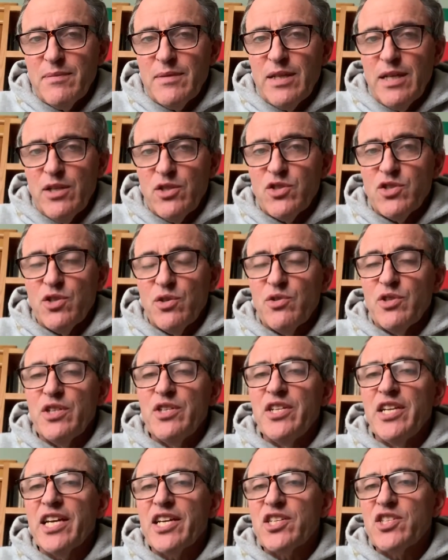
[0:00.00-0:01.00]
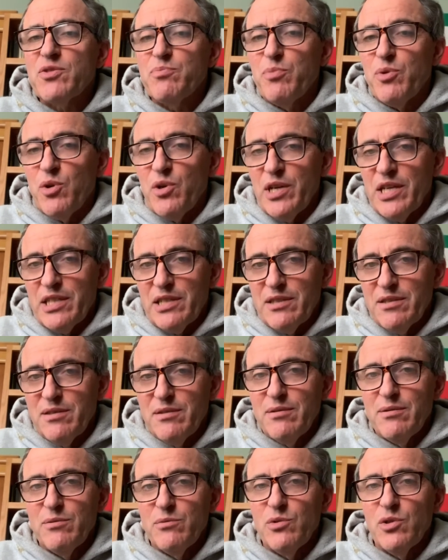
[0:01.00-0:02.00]
And so the next boy
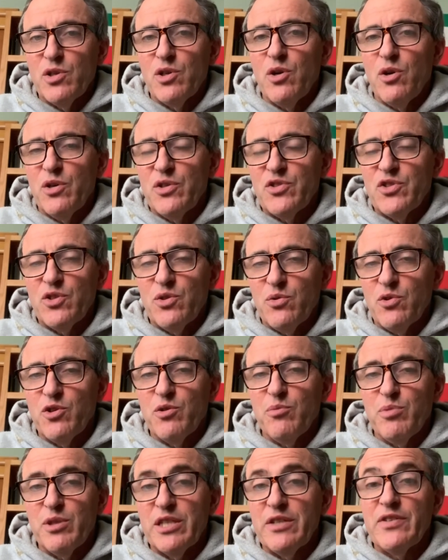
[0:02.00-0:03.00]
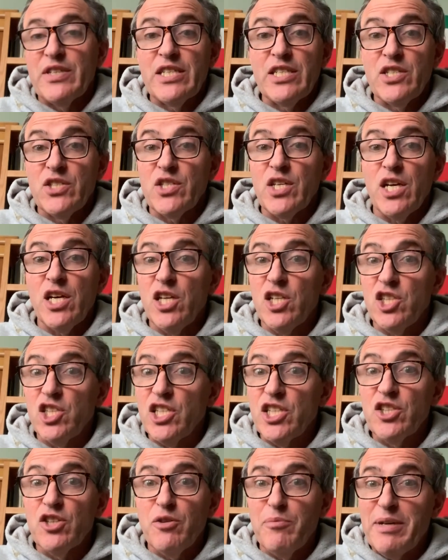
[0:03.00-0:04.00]
will go into the world believing he's a
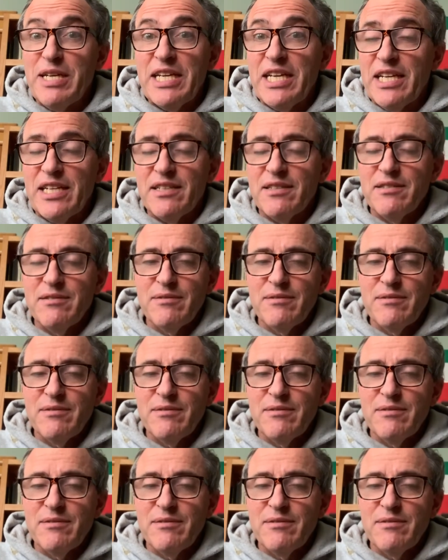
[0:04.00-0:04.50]
little man,